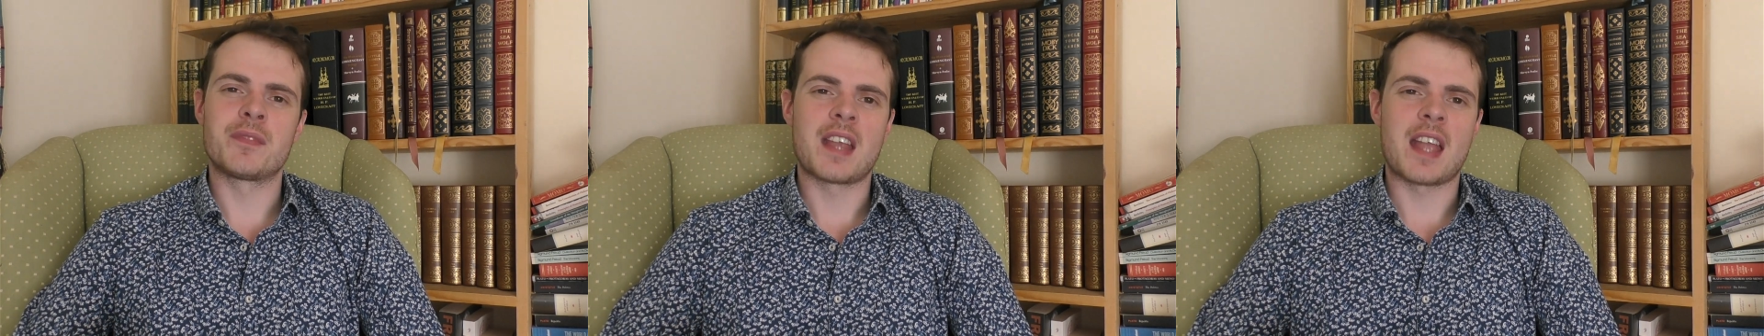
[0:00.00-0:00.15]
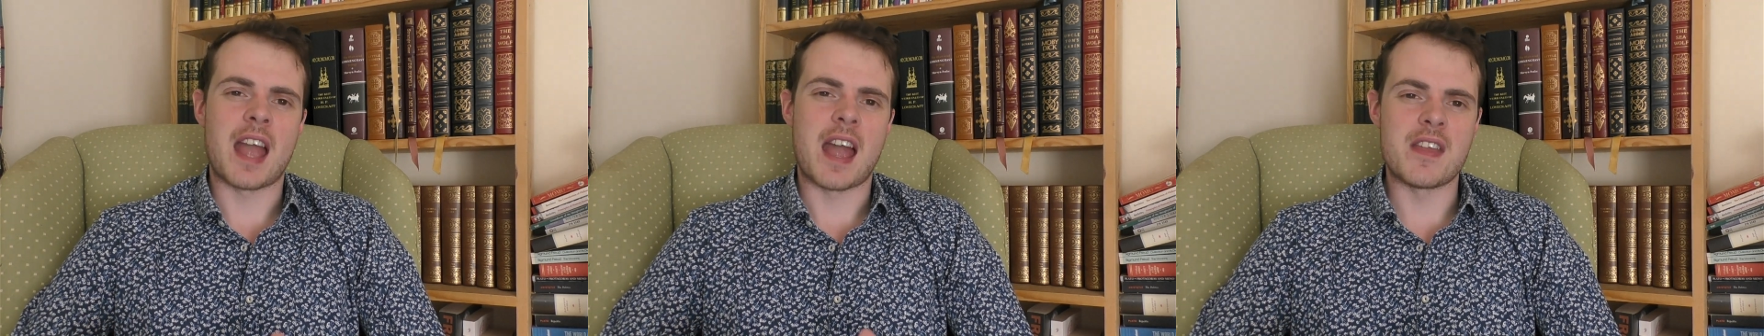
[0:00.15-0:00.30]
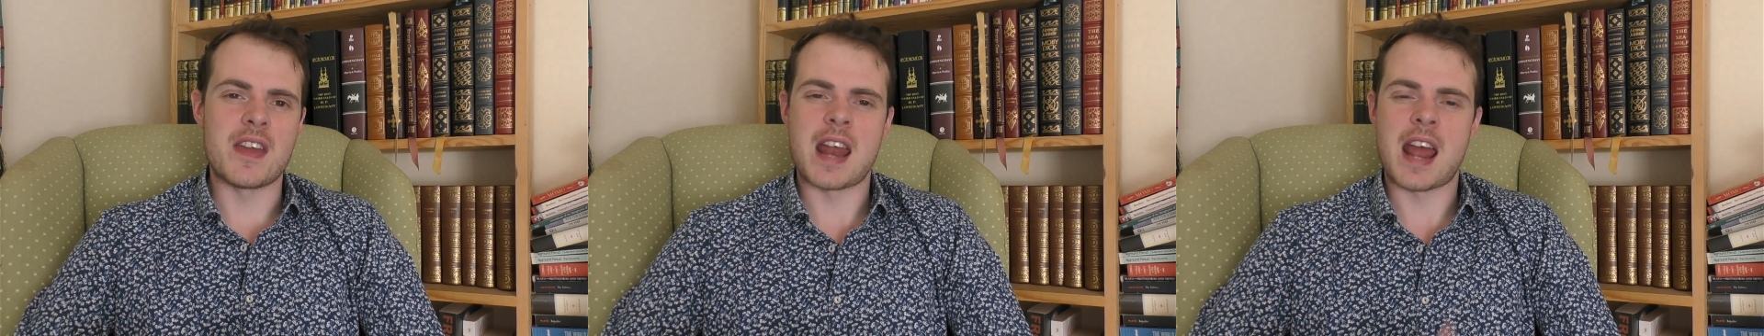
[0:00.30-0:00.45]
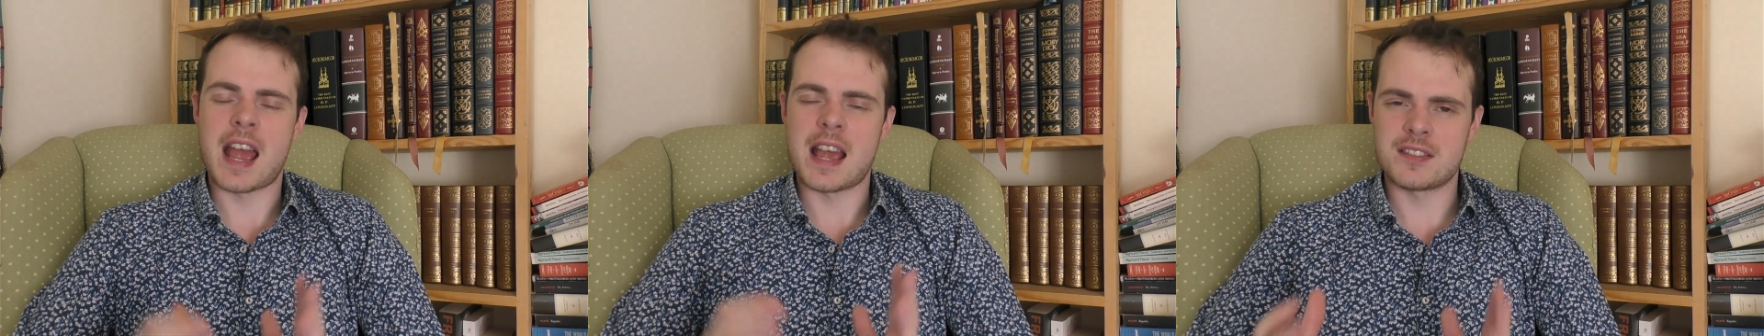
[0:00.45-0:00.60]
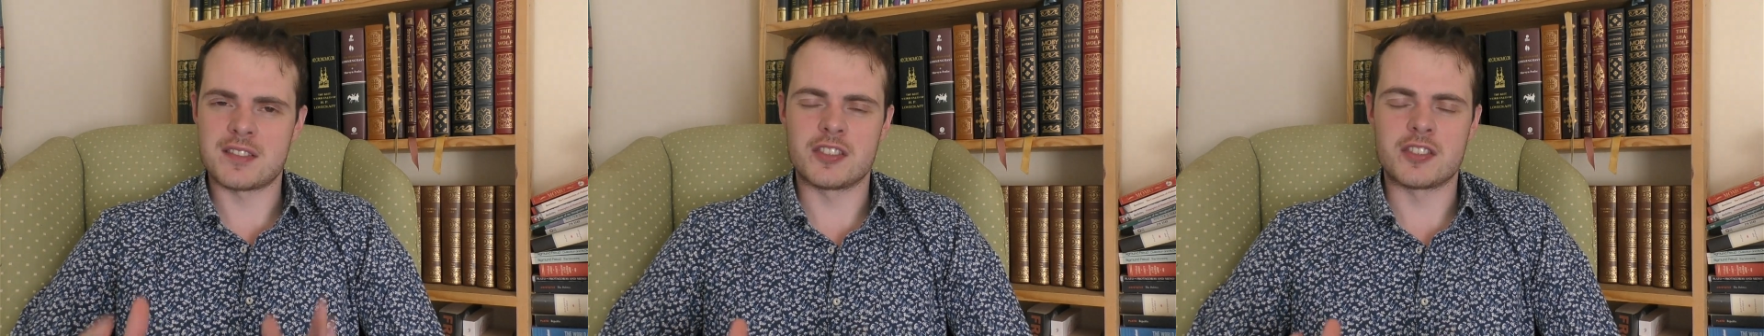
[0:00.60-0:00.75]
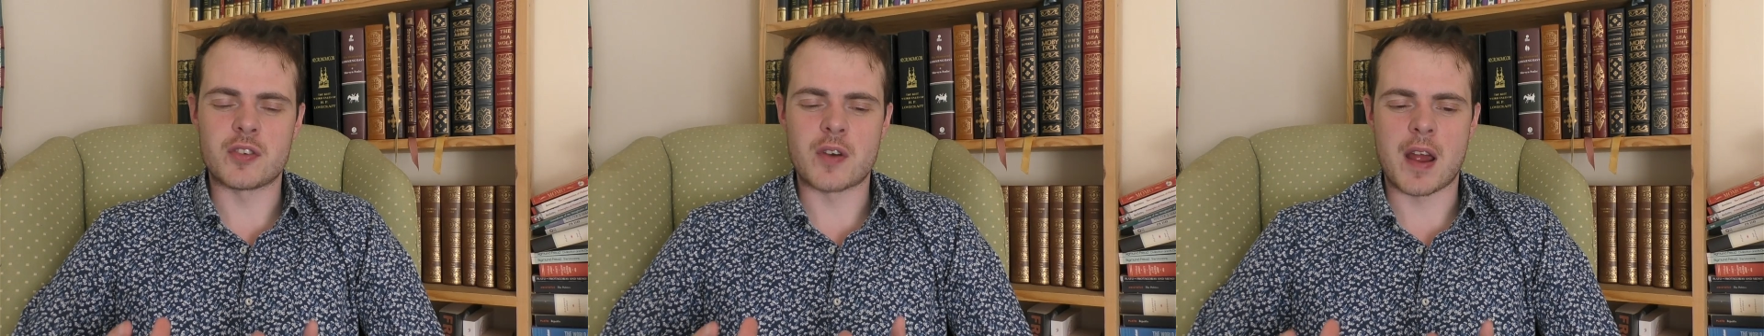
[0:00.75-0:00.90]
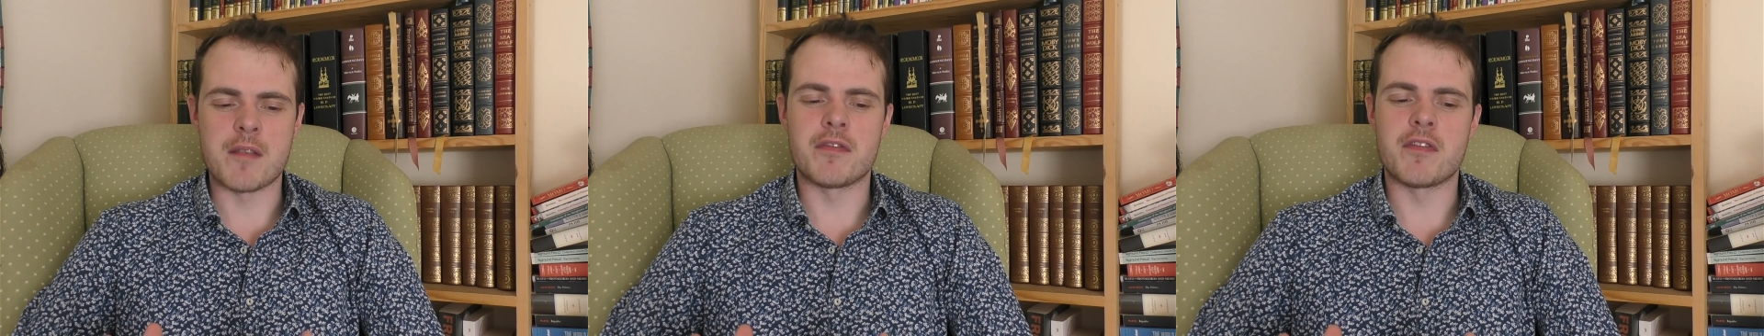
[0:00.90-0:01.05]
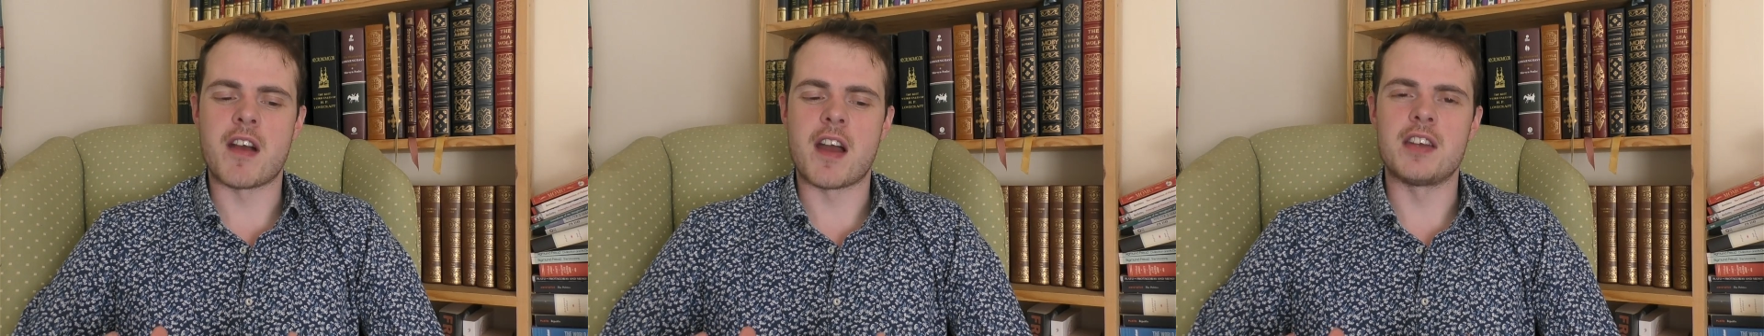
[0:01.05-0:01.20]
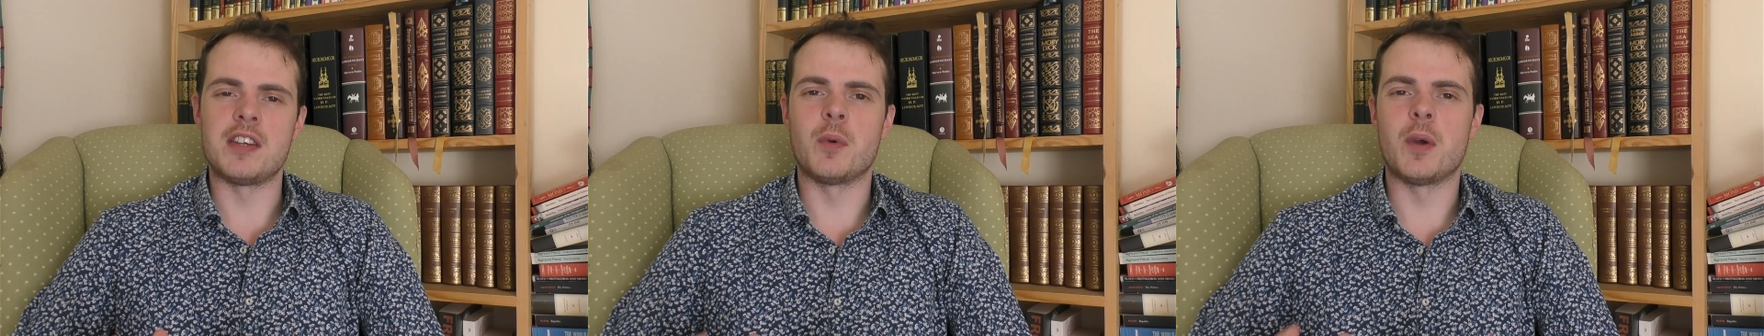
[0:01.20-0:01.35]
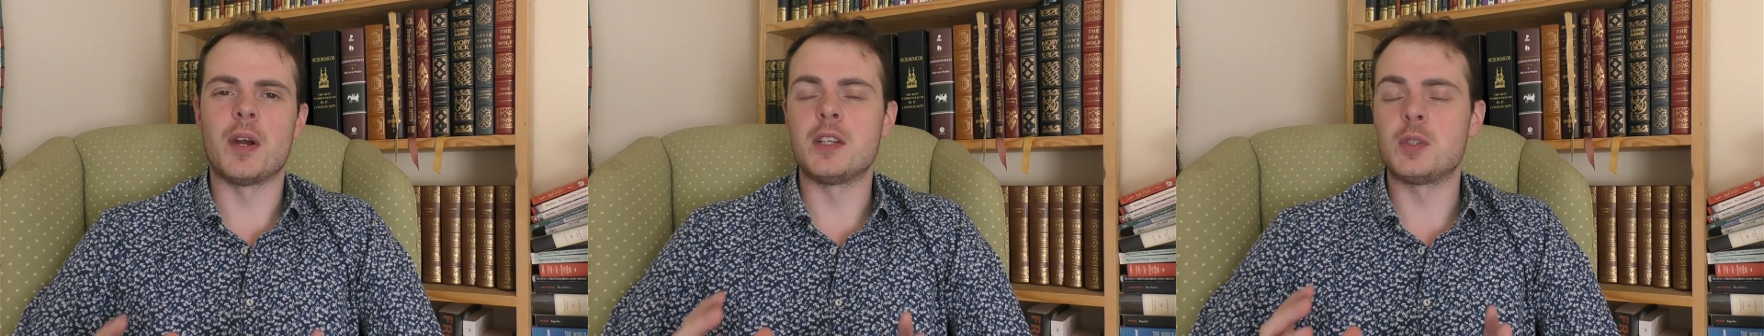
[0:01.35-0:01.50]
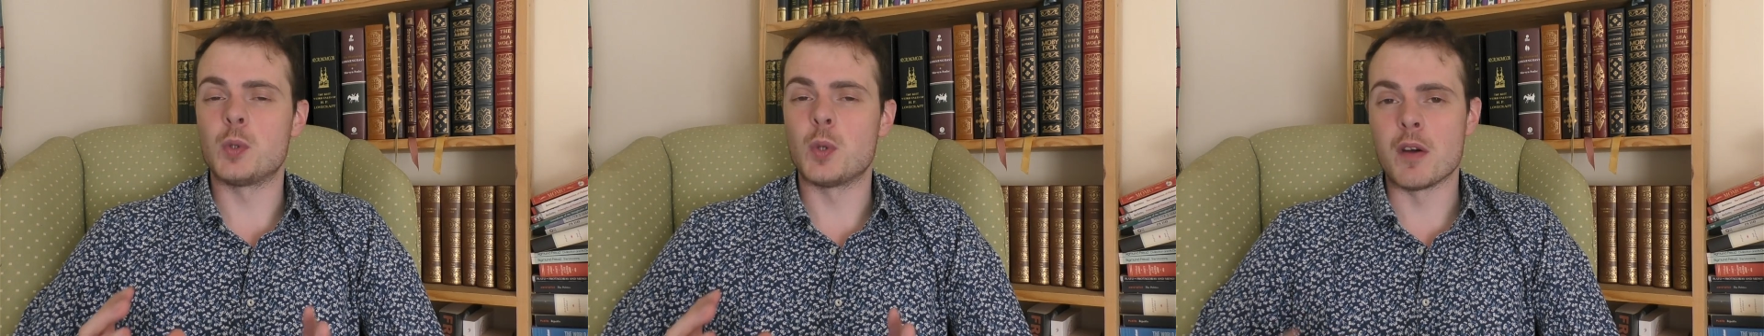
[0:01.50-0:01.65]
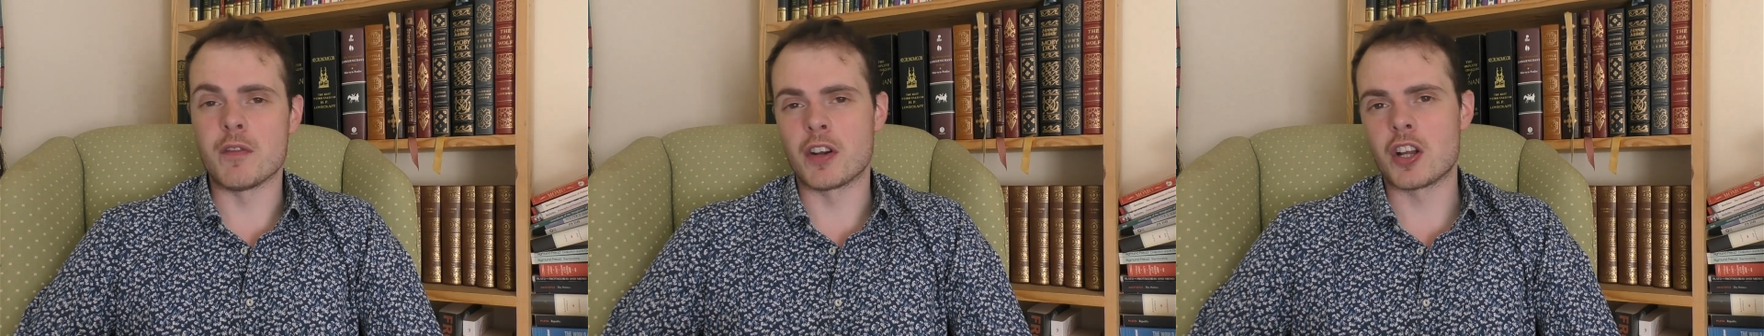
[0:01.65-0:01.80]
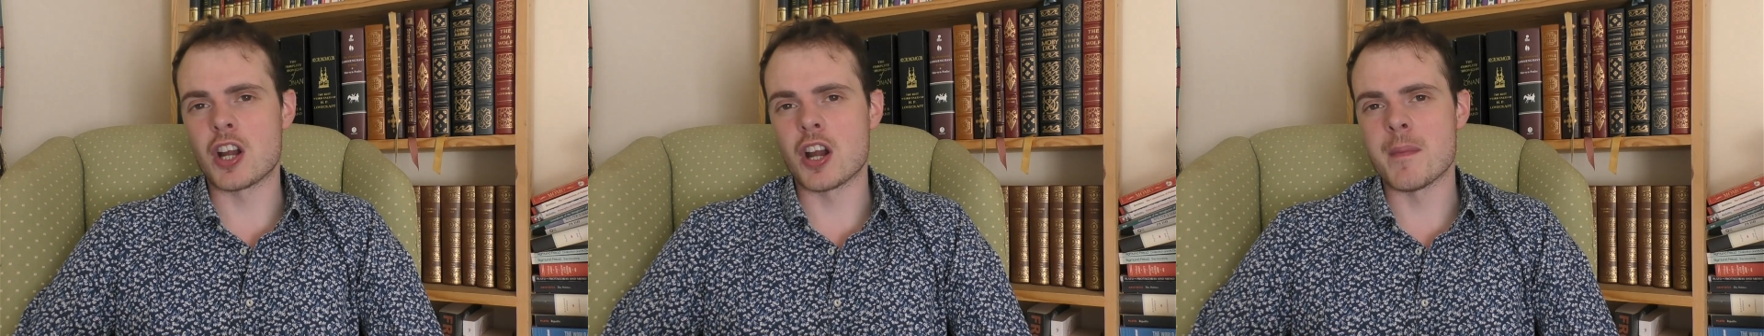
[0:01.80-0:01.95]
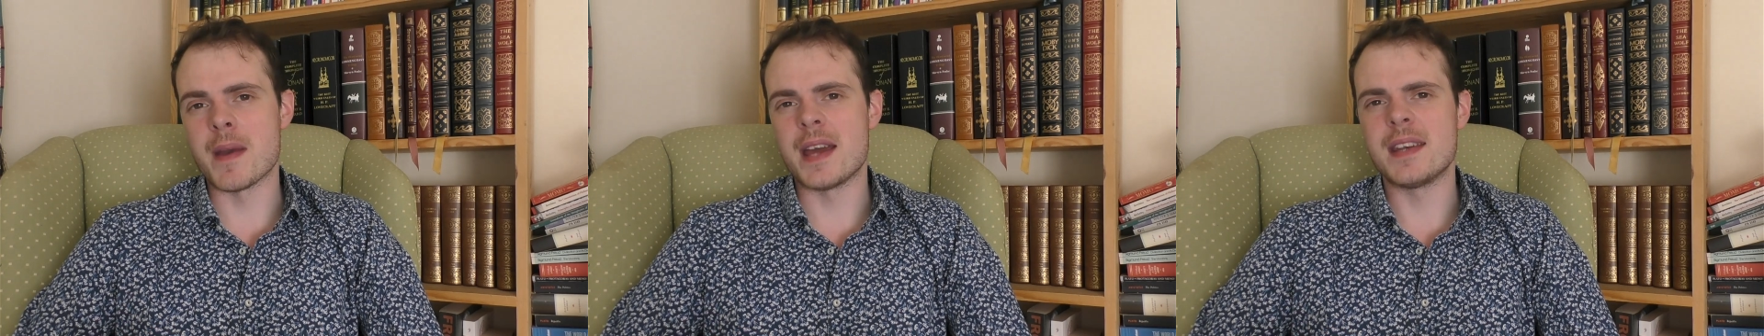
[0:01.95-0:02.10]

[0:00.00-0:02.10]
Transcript: and then has to try and find a way to overcome it.